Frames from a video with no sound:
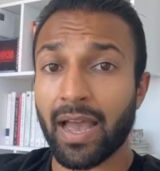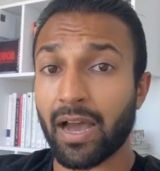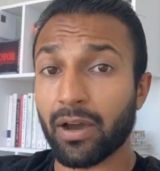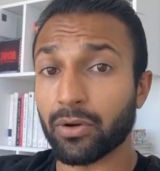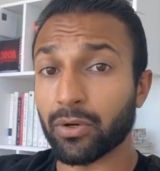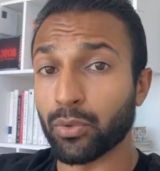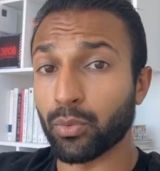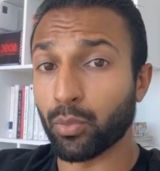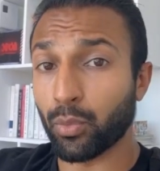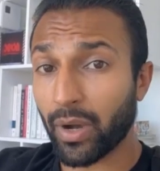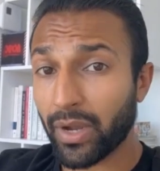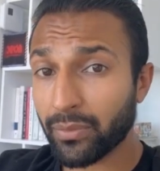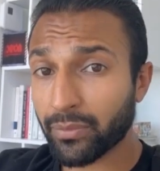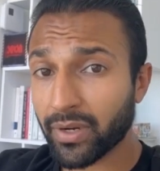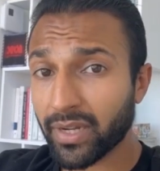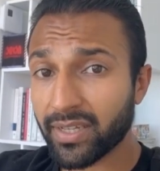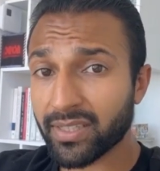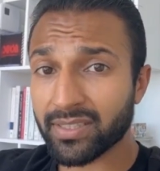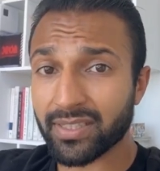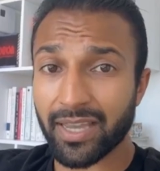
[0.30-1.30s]
How do white
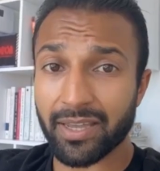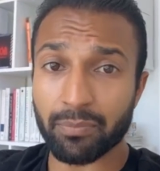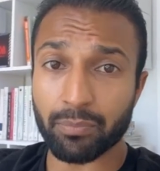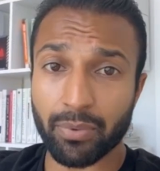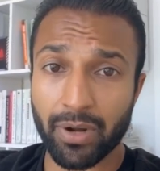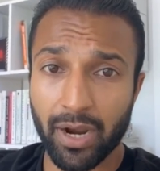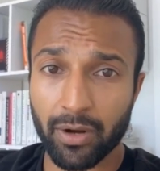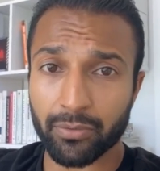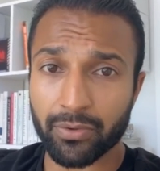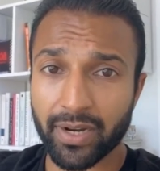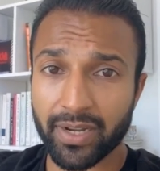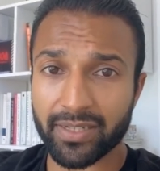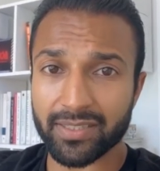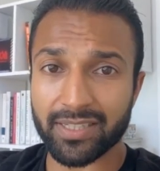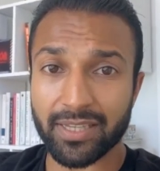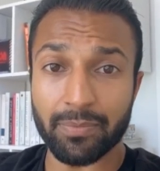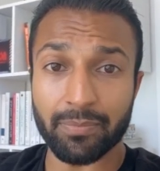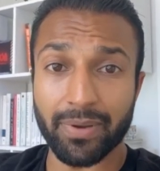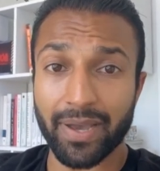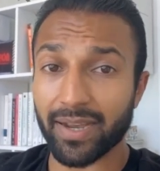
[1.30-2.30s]
rice and brown
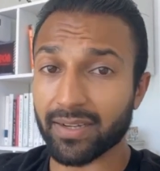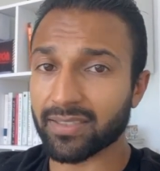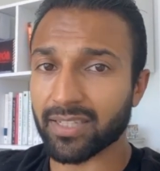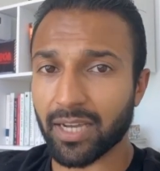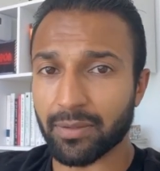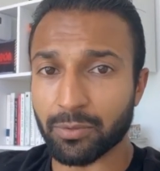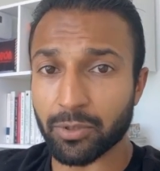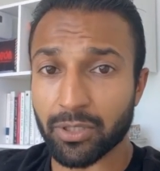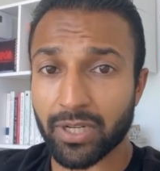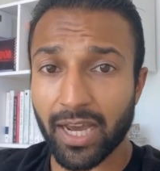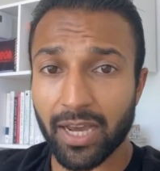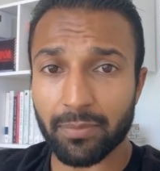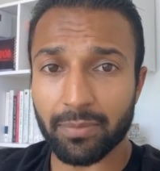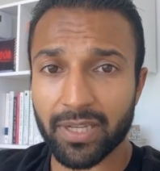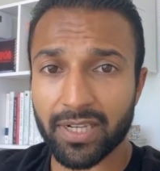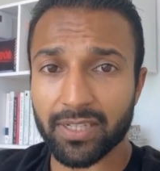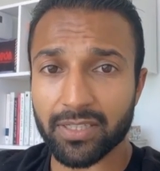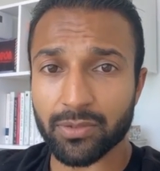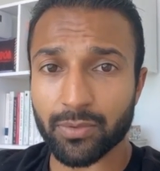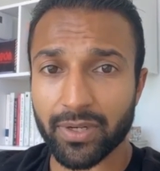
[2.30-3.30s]
rice impact type 2
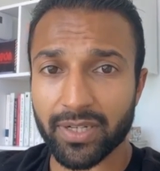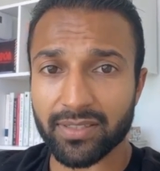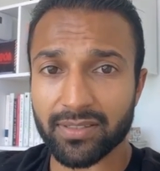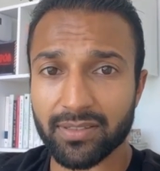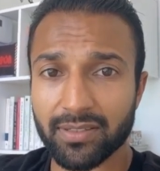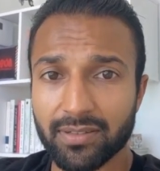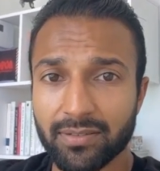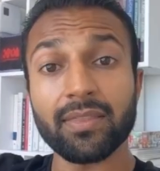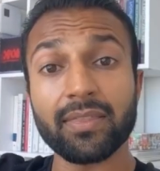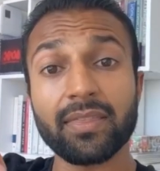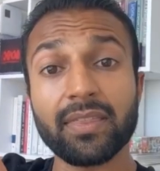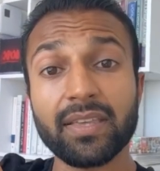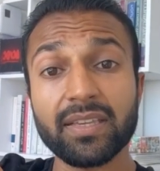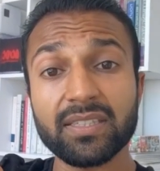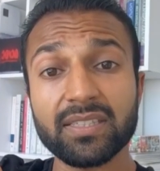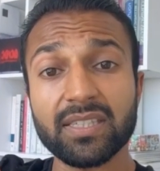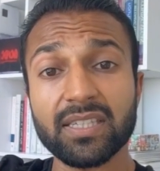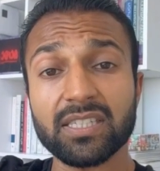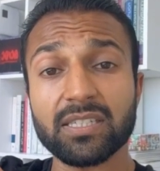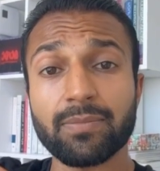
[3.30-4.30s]
diabetes risk?
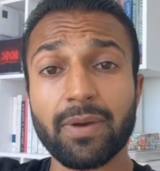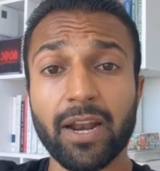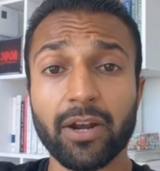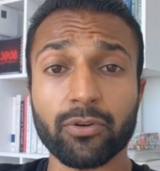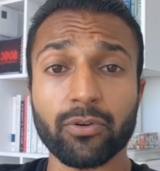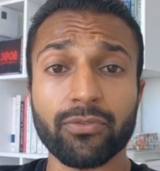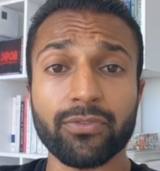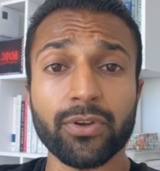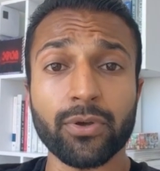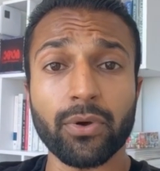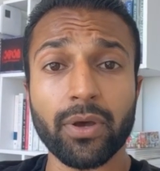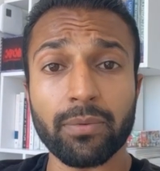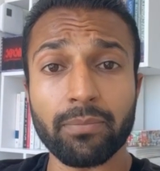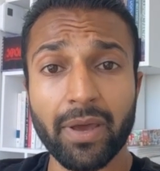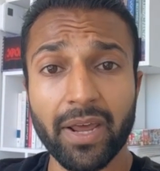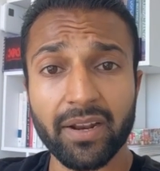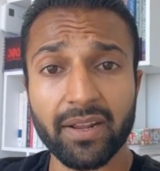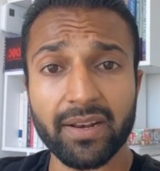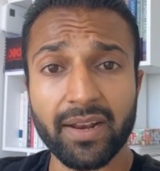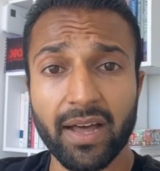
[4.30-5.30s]
This systematic review and
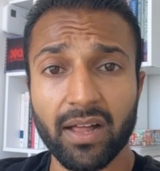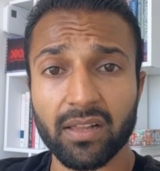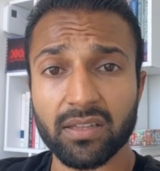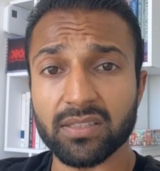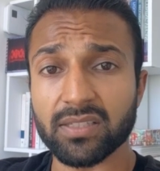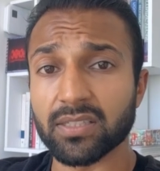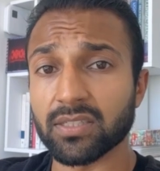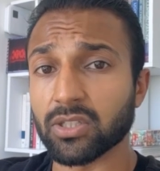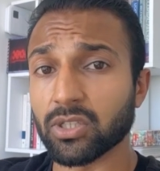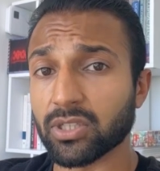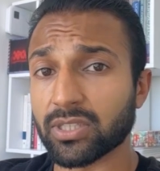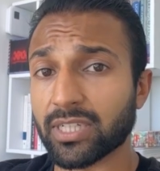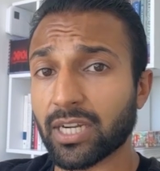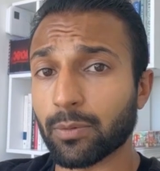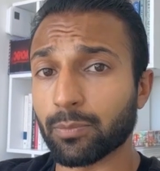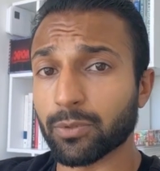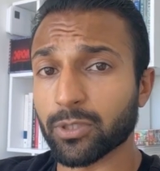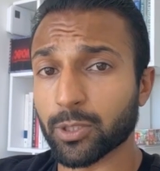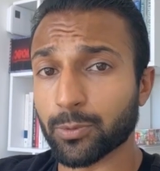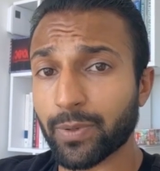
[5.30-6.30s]
meta-analysis looked
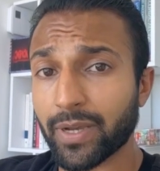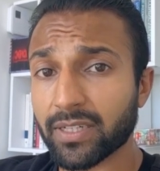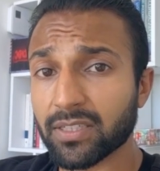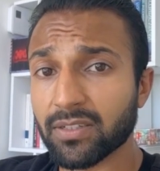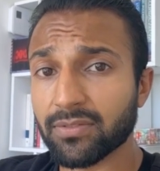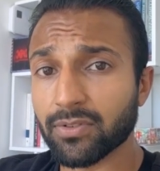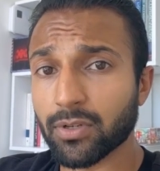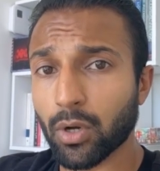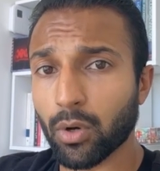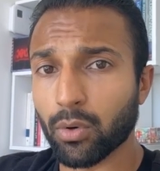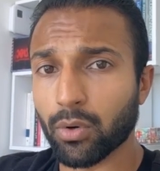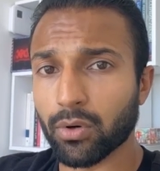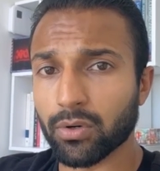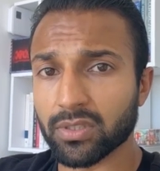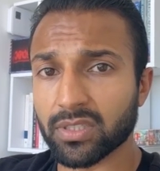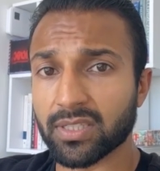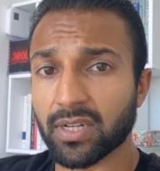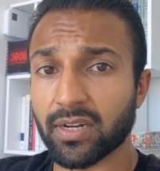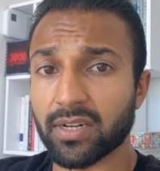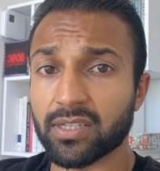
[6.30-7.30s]
at prospective
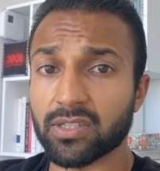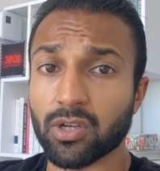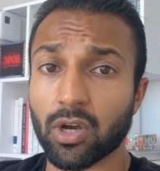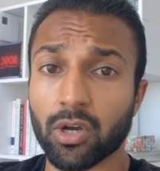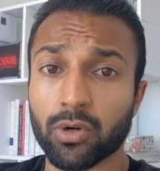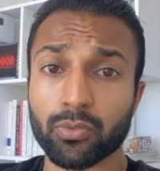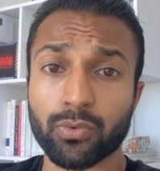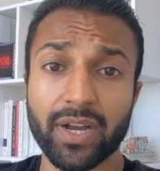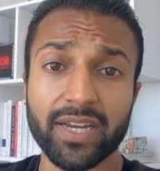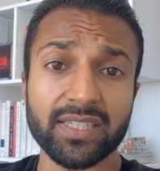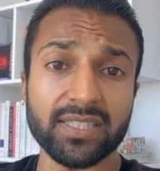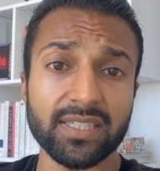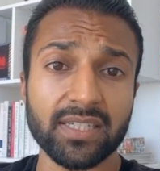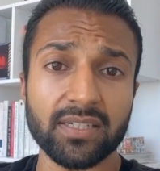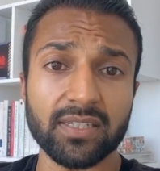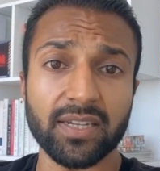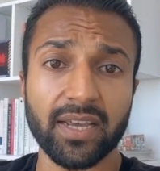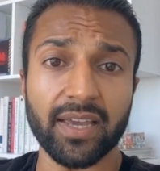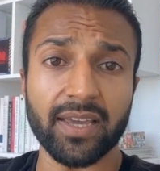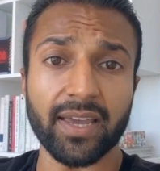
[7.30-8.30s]
cohort studies on rice
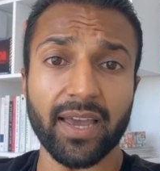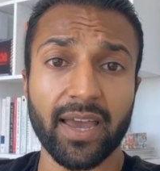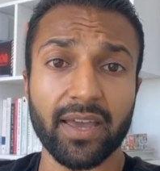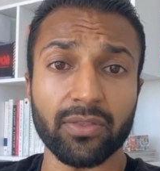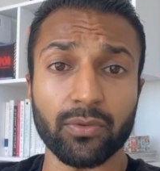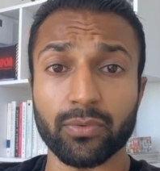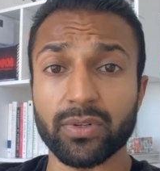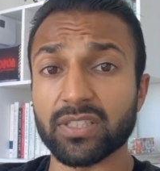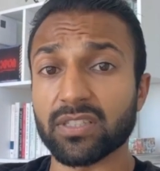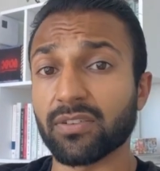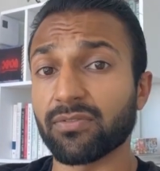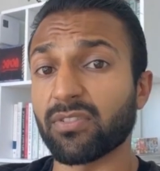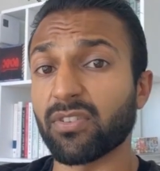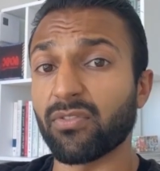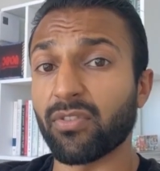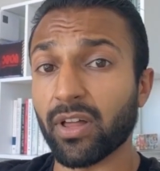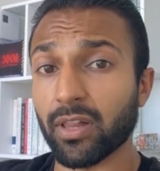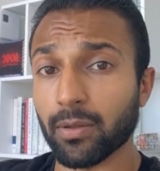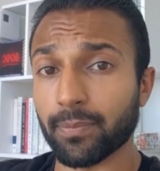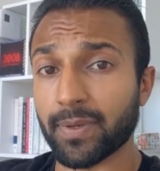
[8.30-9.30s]
intake and the risk of
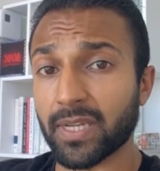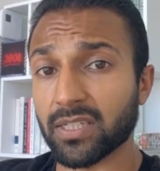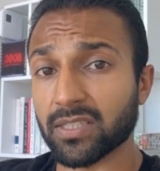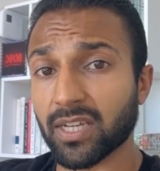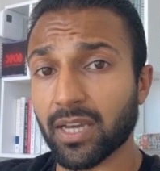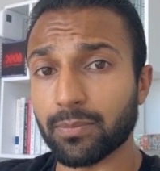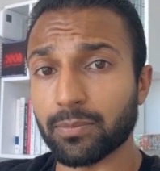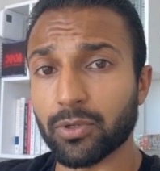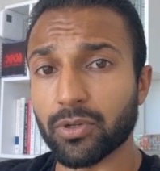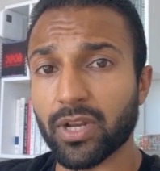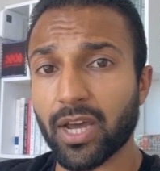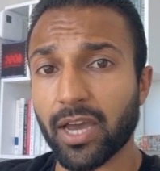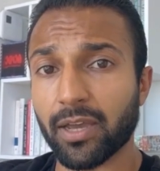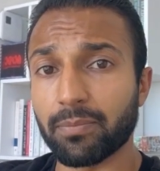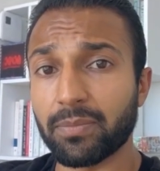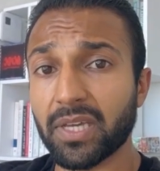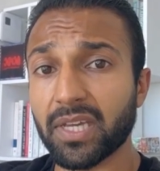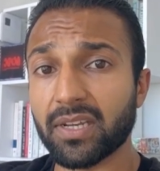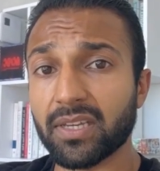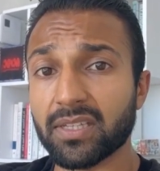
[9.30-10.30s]
developing type 2
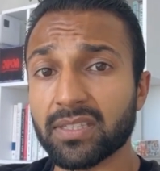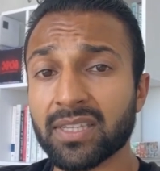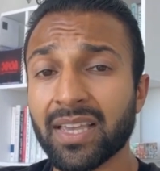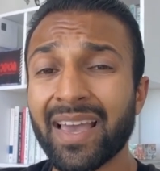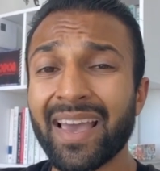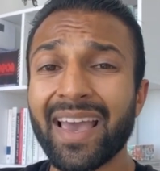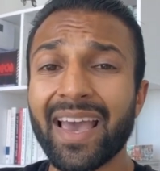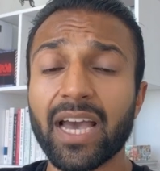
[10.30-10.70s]
diabetes,